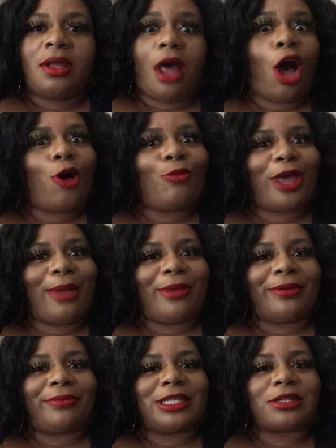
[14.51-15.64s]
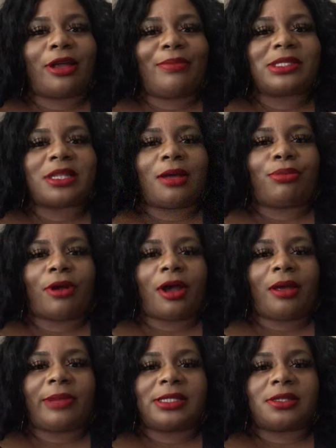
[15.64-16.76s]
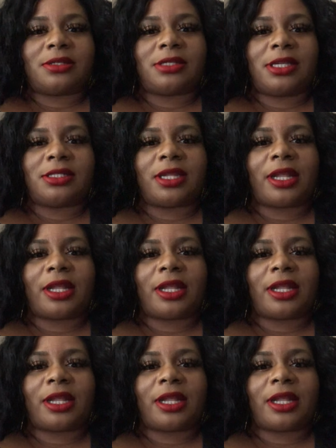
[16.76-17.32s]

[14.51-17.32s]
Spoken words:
Homecoming. It's on Amazon Prime. It's the season.